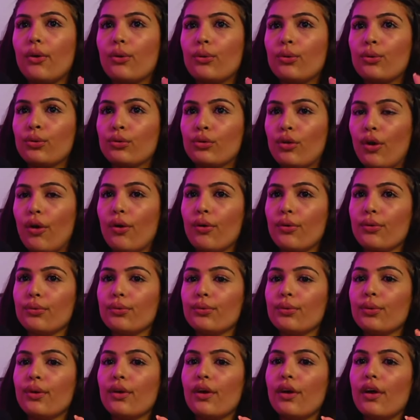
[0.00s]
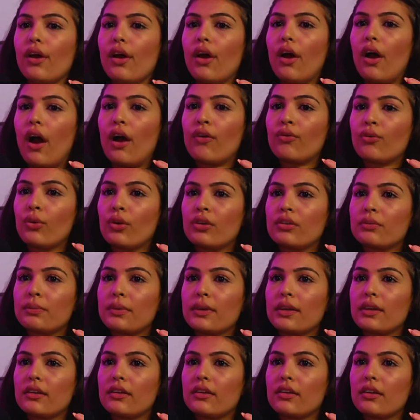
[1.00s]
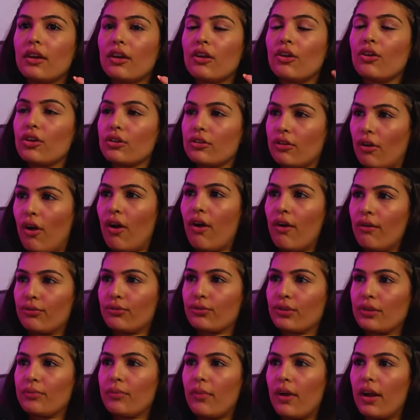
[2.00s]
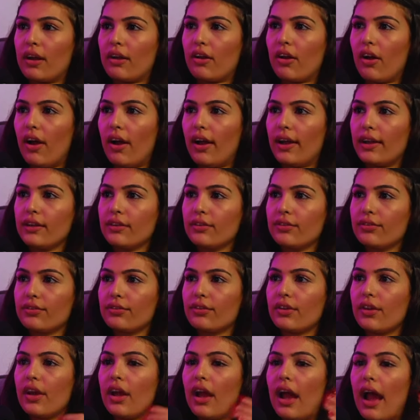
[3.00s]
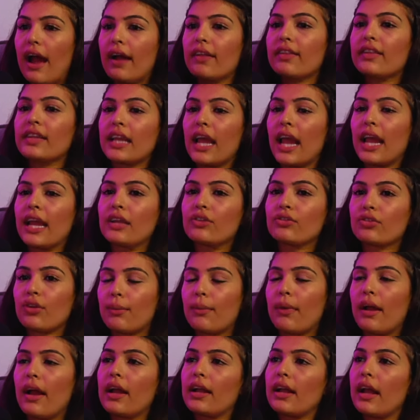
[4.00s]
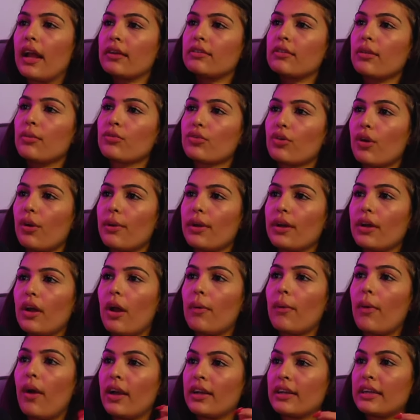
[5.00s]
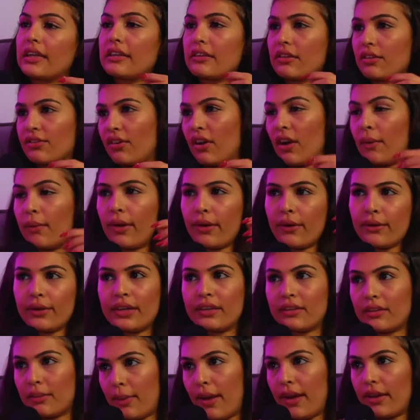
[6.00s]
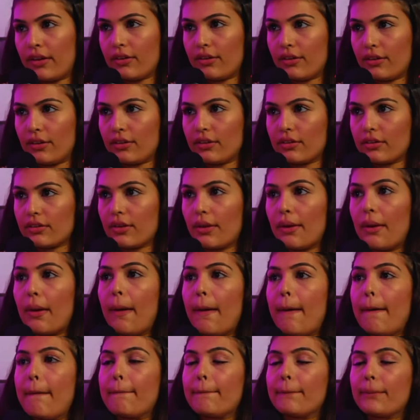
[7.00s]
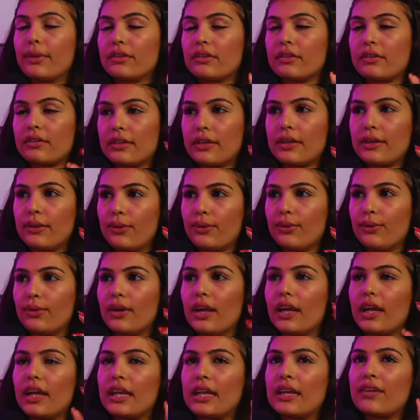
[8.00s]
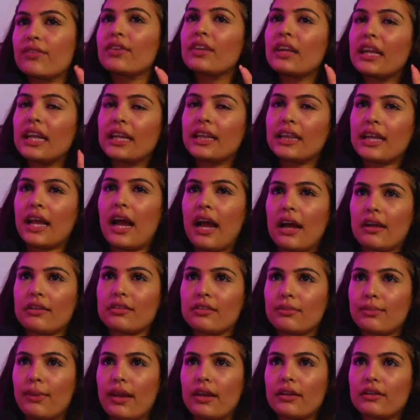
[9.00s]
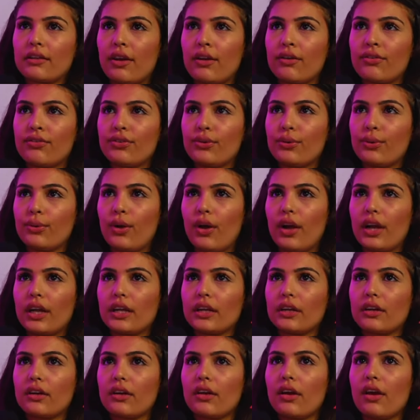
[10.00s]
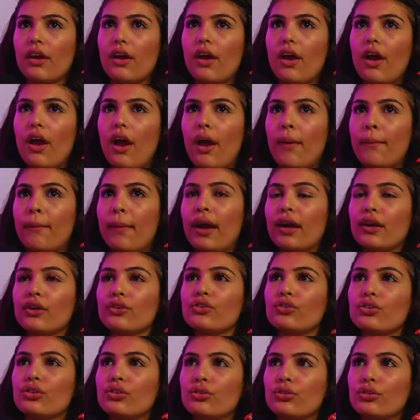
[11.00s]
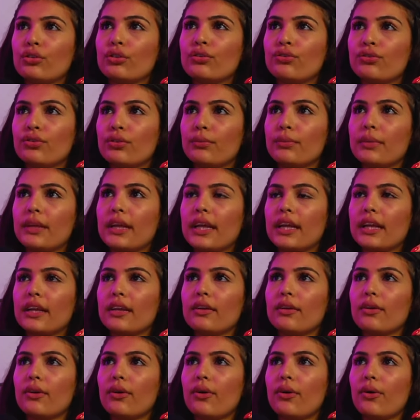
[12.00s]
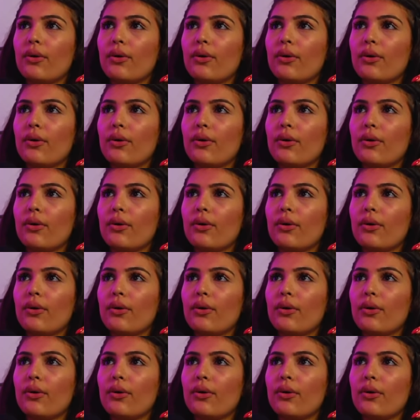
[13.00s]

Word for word: although I've always been looked after in my life, at the age I'm at and as I'm growing up, I need to find my own independence. But still, even in that aspect, I feel like a man should do for me